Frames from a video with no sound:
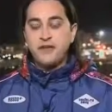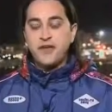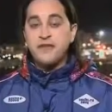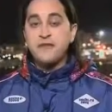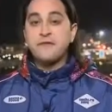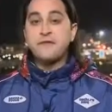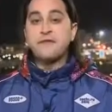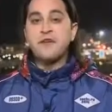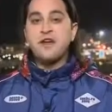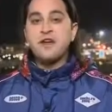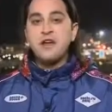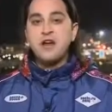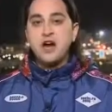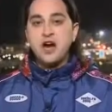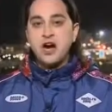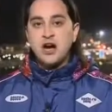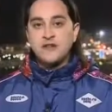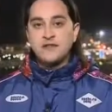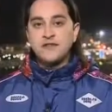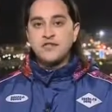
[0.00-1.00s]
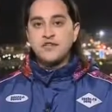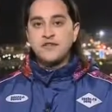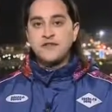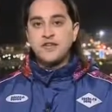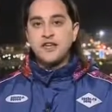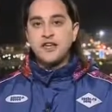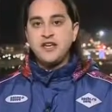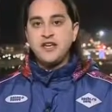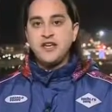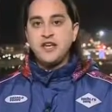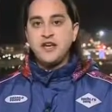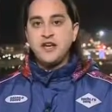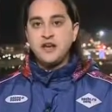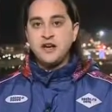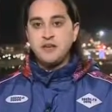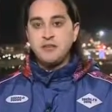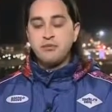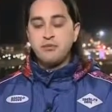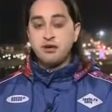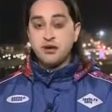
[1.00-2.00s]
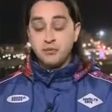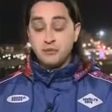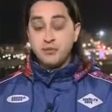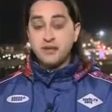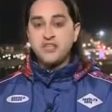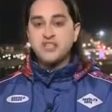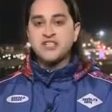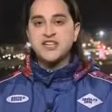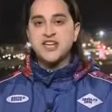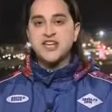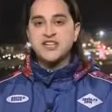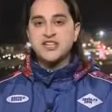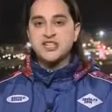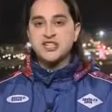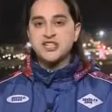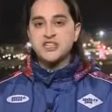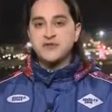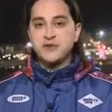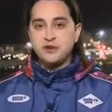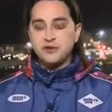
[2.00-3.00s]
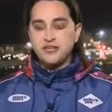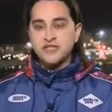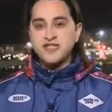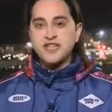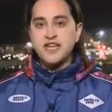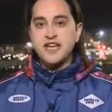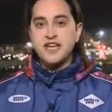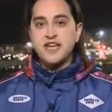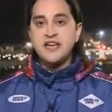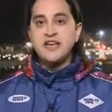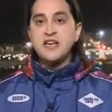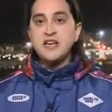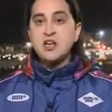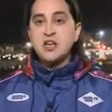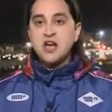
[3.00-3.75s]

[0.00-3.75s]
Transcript: fifth after the uh, preliminary stages, the USA